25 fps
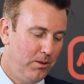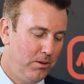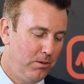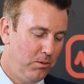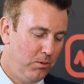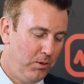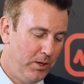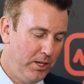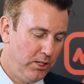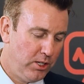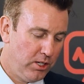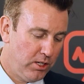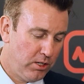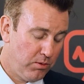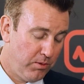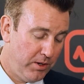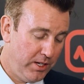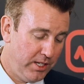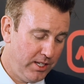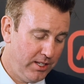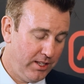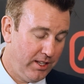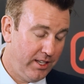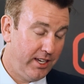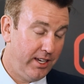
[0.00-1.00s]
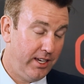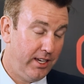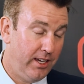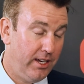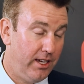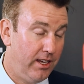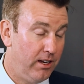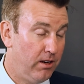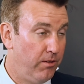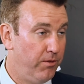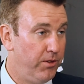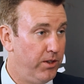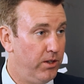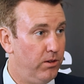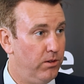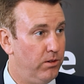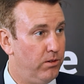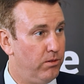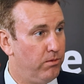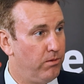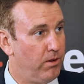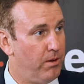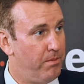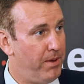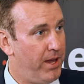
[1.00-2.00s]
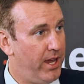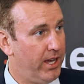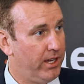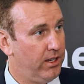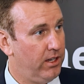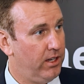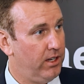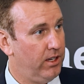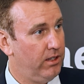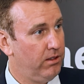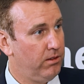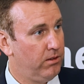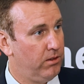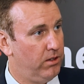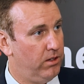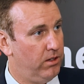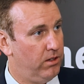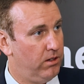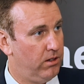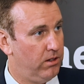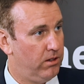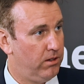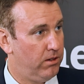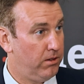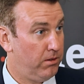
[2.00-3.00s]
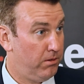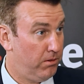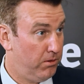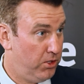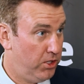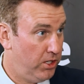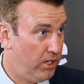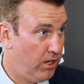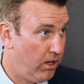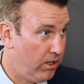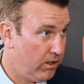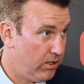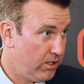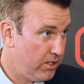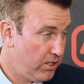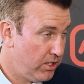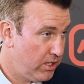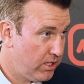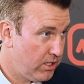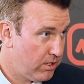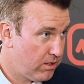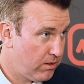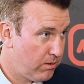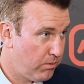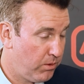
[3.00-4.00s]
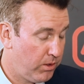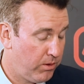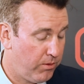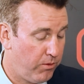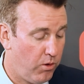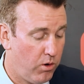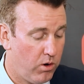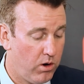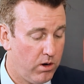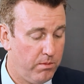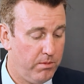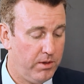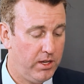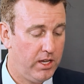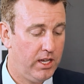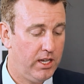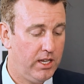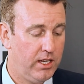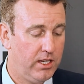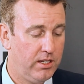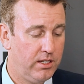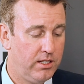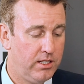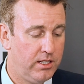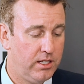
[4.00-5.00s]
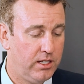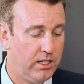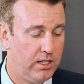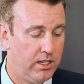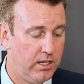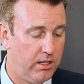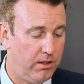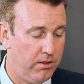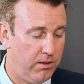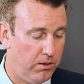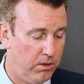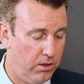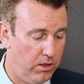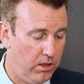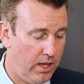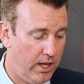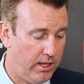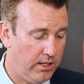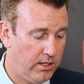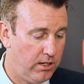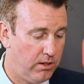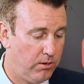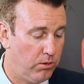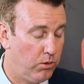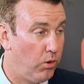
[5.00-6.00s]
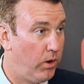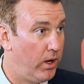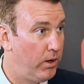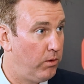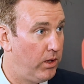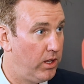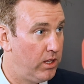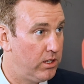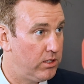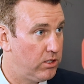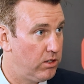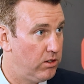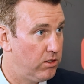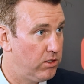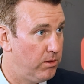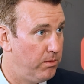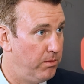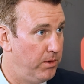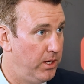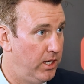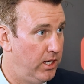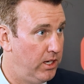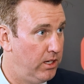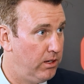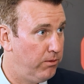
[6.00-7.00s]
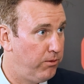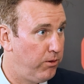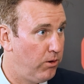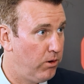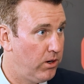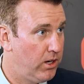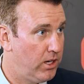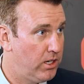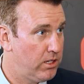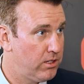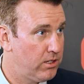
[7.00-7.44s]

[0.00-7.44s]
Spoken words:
we just recently interviewed Rebecca, your geologist with Form, and that did quite well on social media for